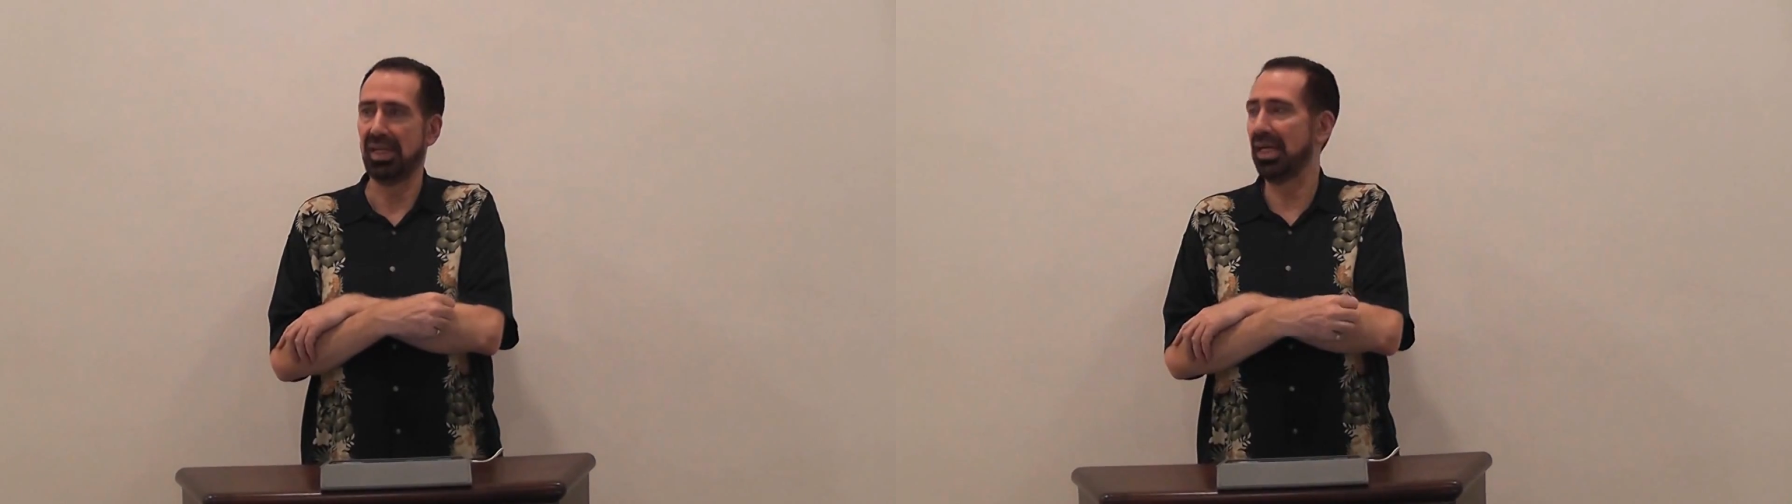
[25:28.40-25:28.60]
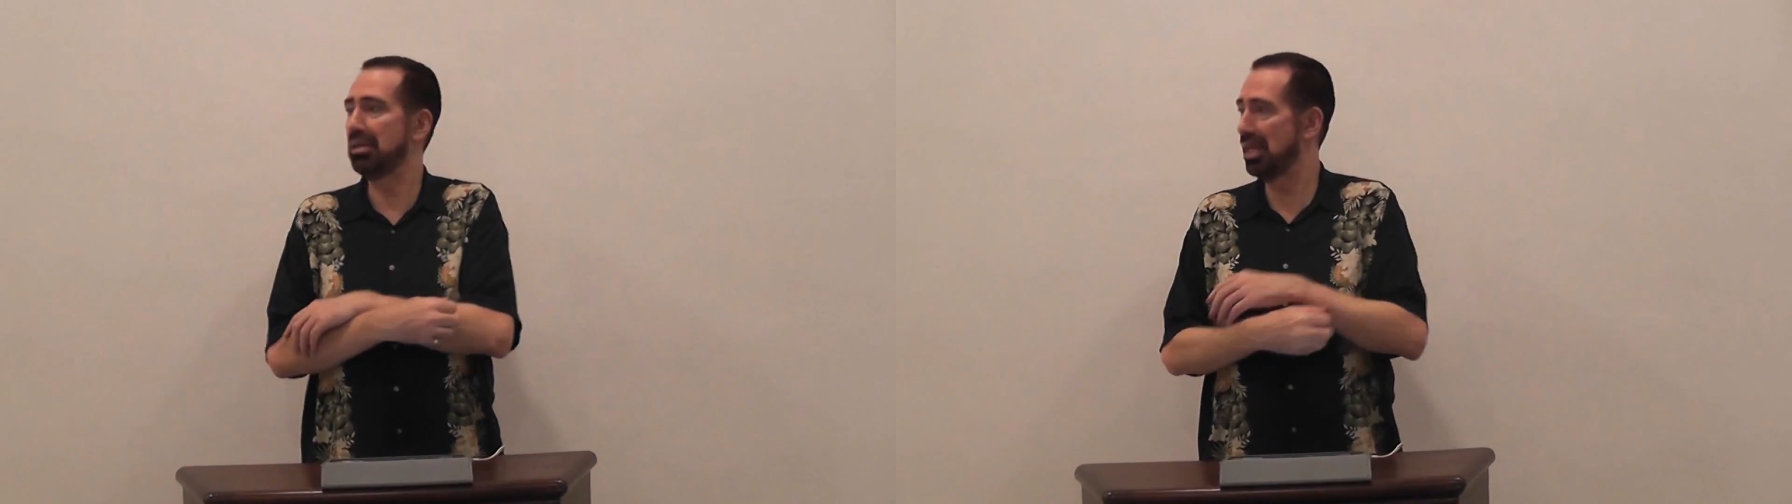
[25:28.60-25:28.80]

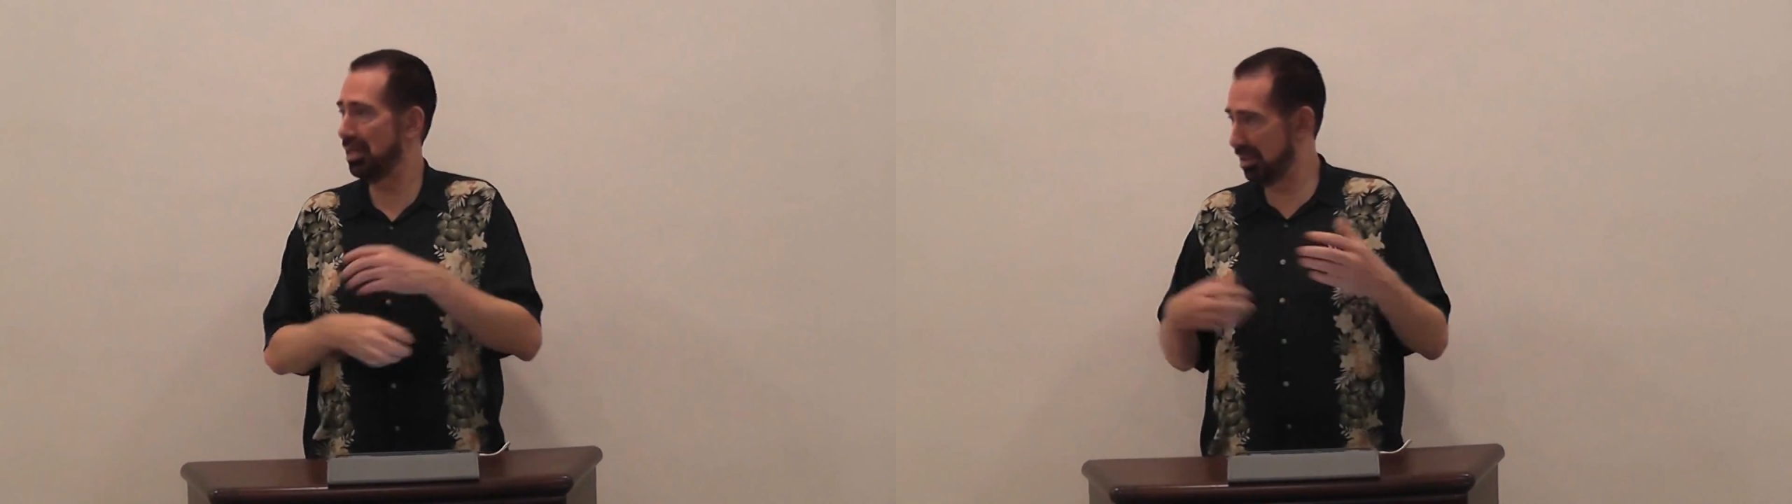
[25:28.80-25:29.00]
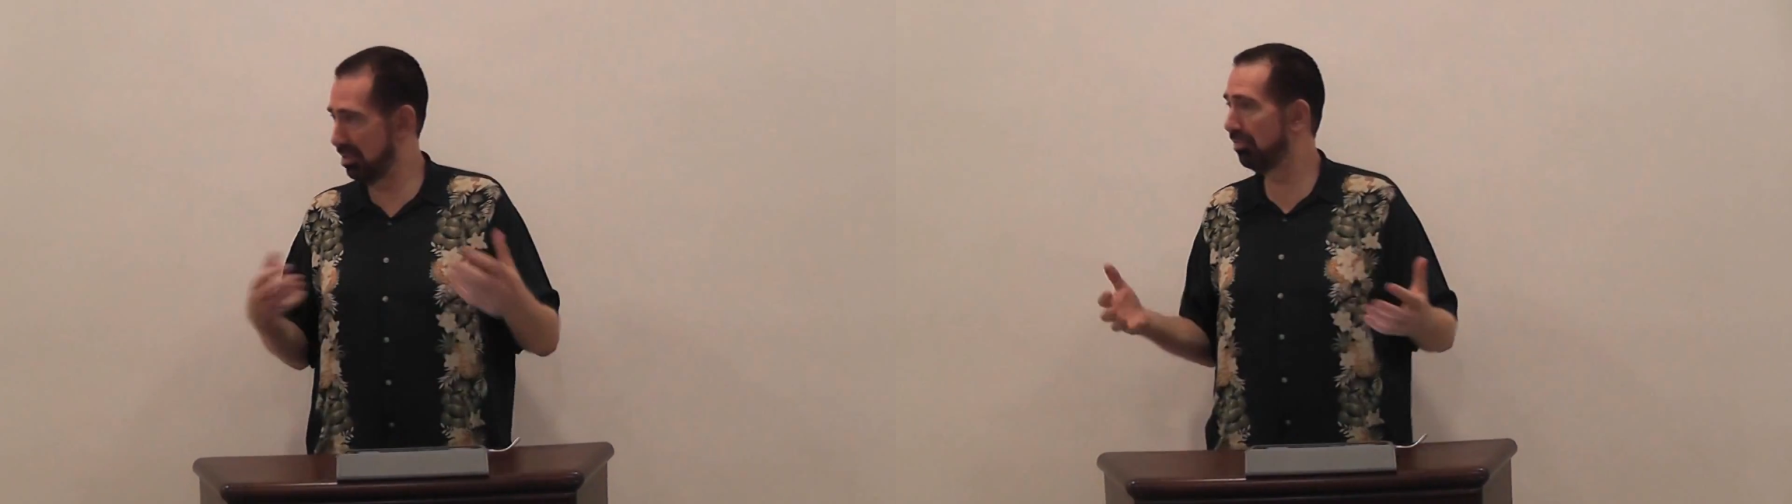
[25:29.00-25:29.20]
He
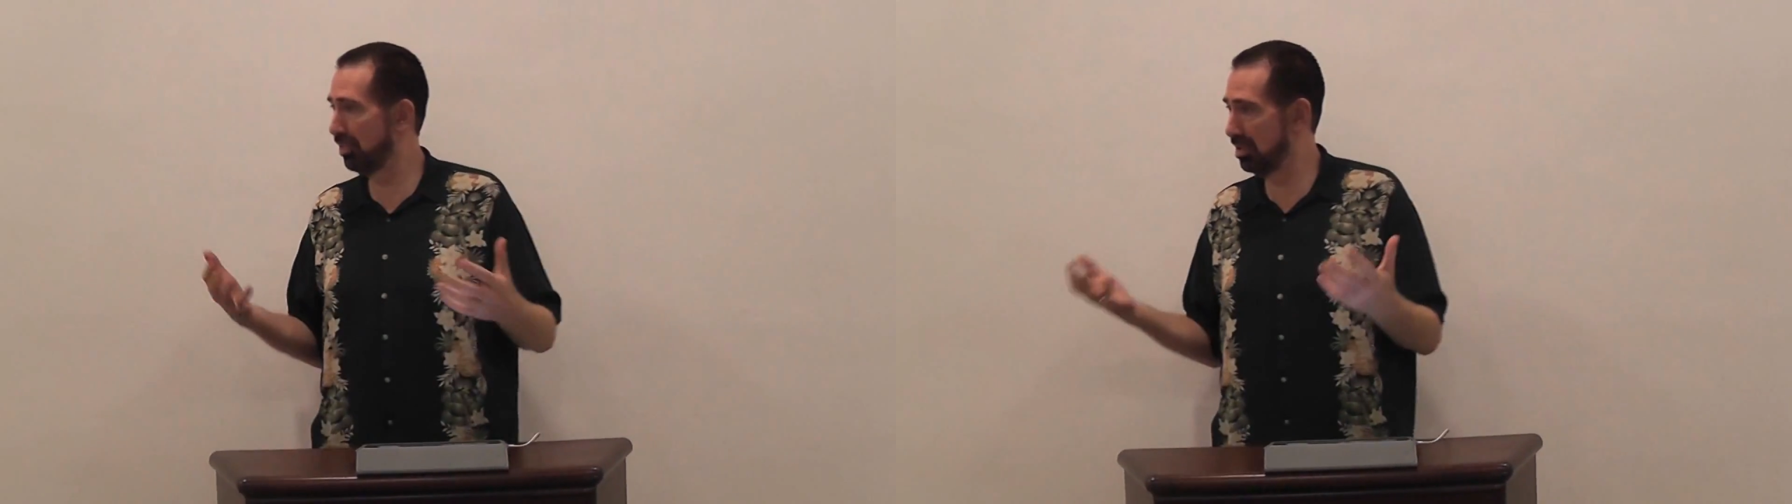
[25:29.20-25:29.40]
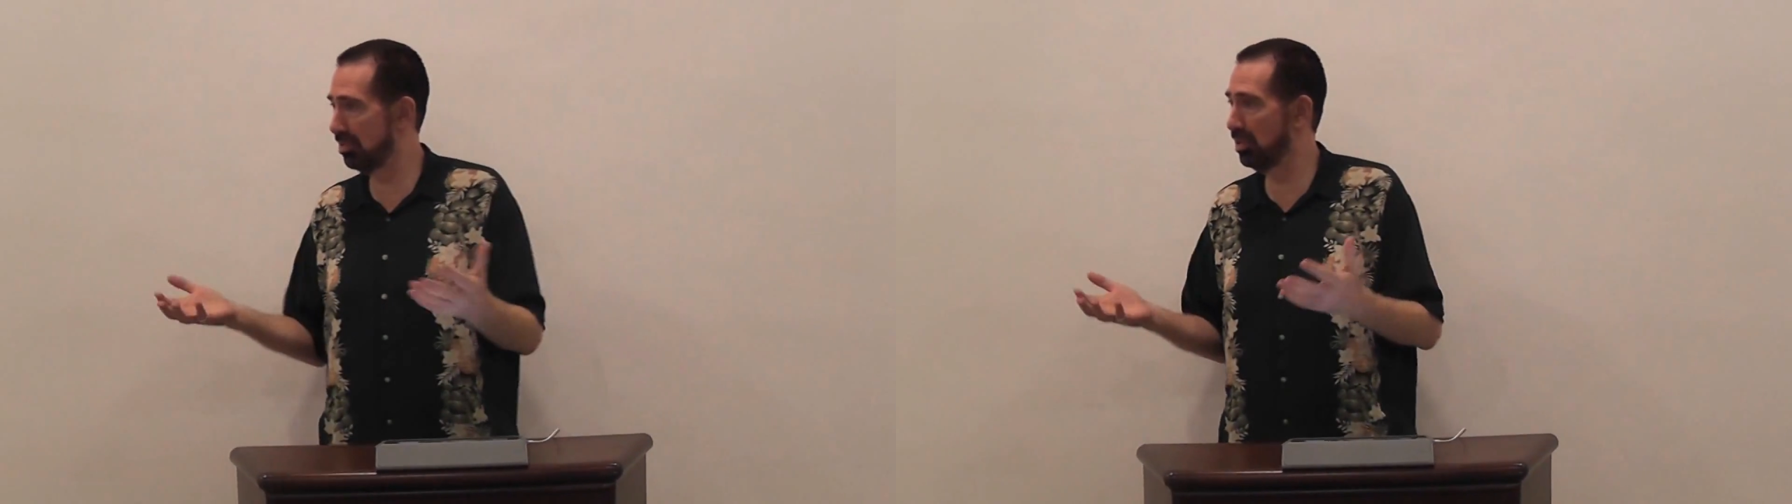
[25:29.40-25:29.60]
said this
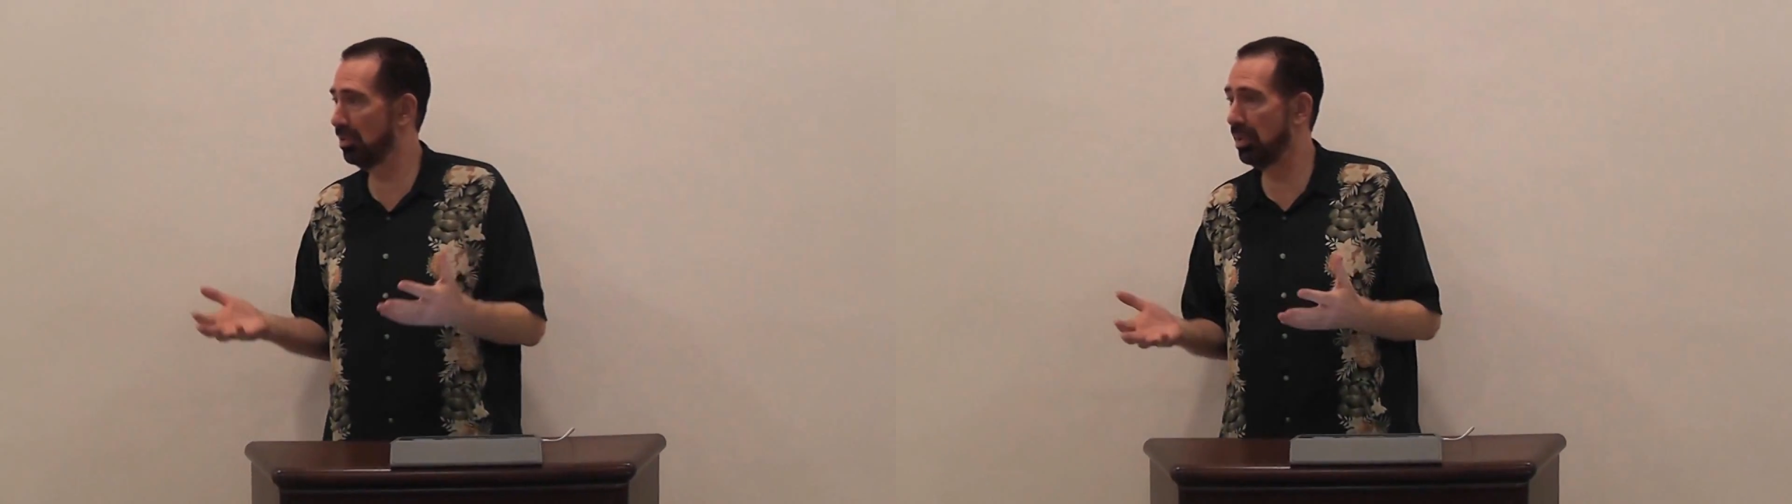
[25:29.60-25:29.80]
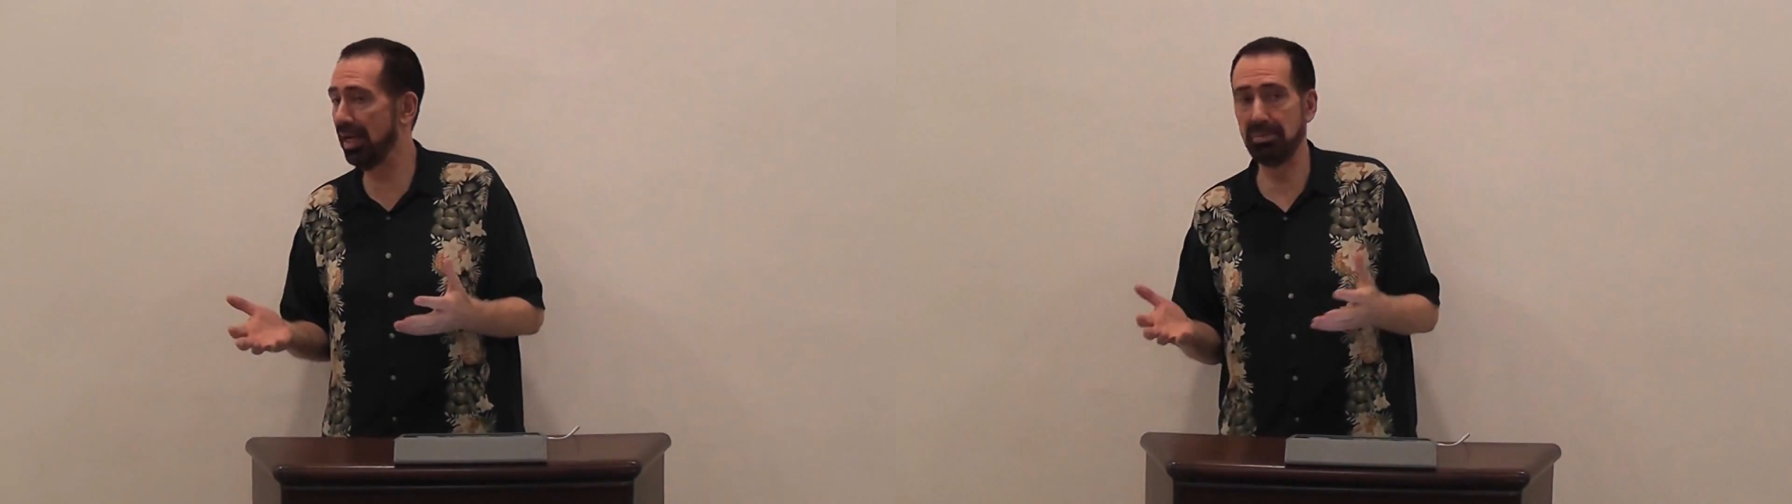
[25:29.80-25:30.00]
first
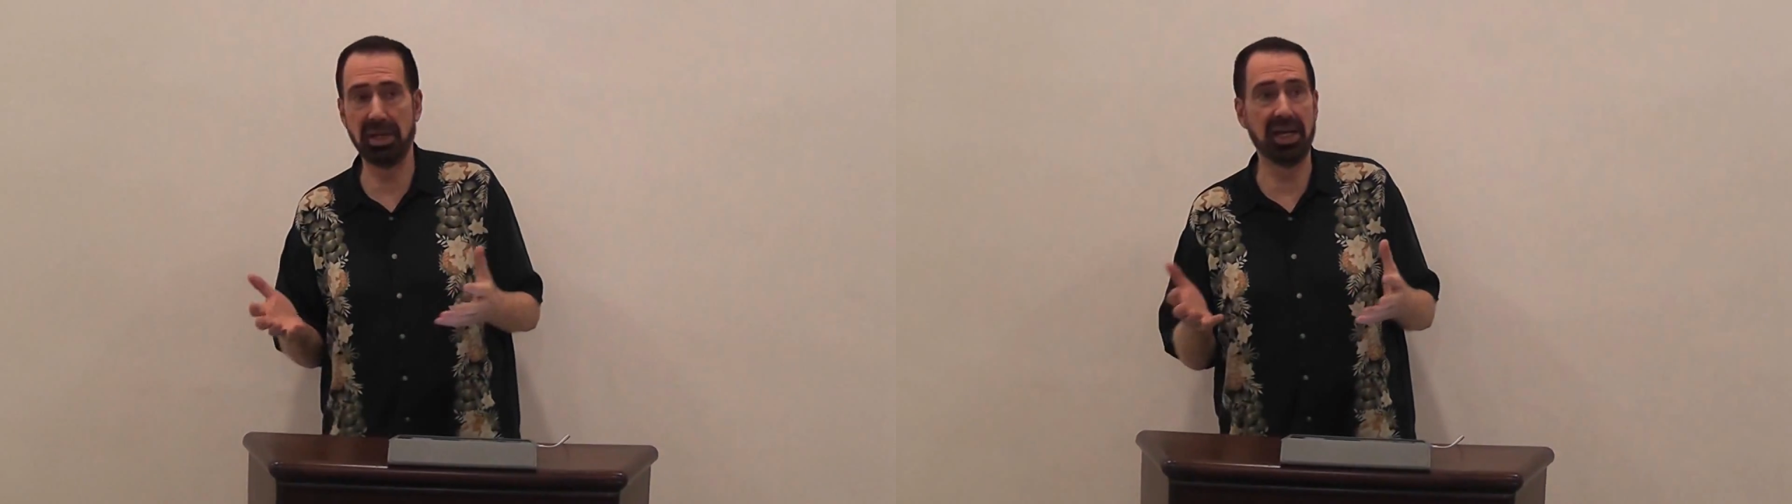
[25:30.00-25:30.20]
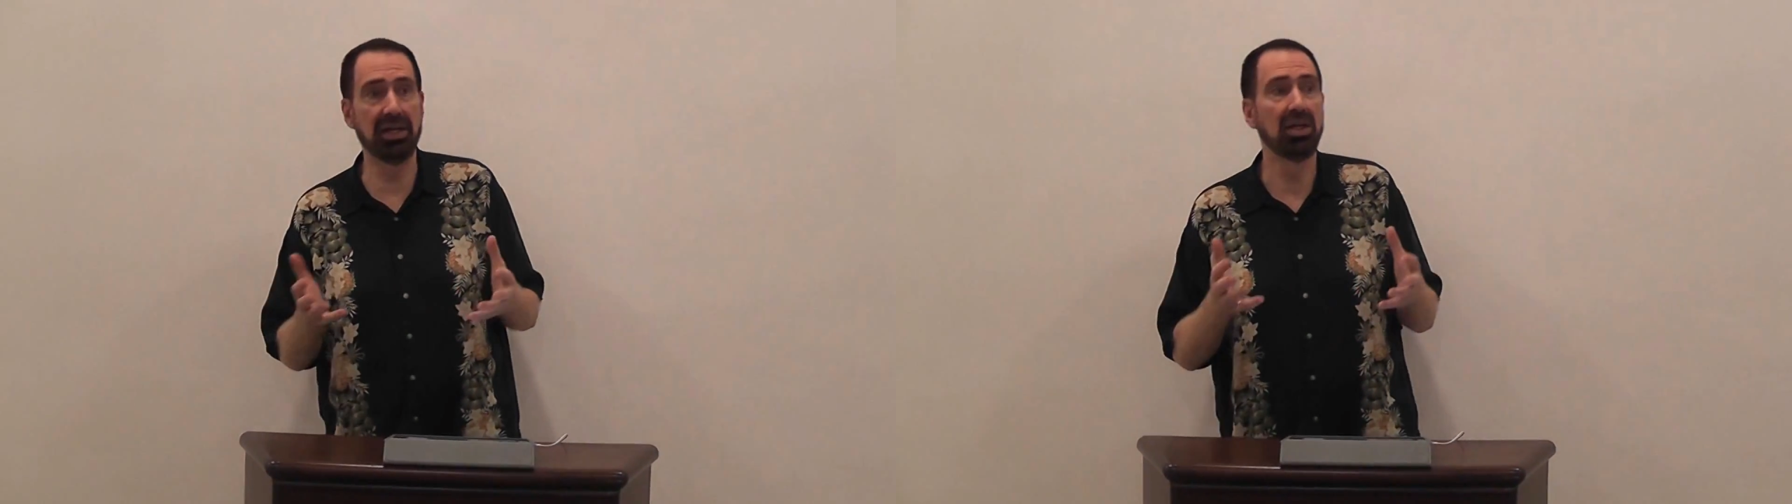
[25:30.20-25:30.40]
worldwide
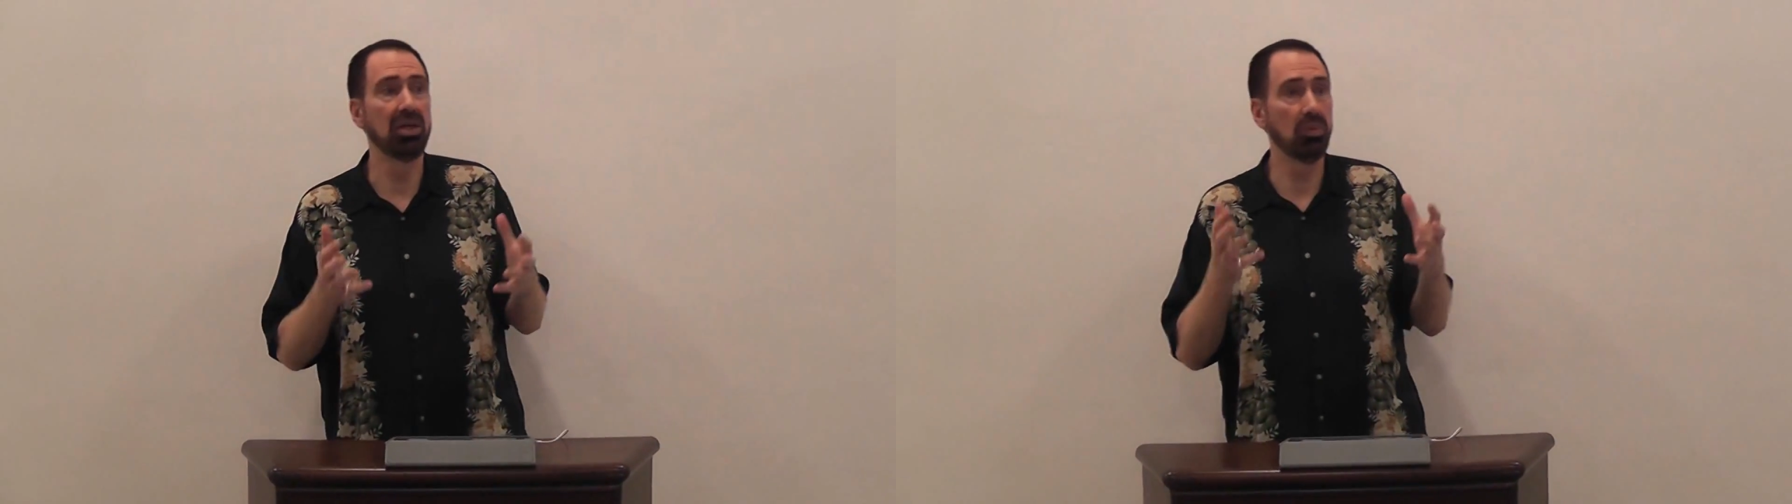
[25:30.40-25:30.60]
plan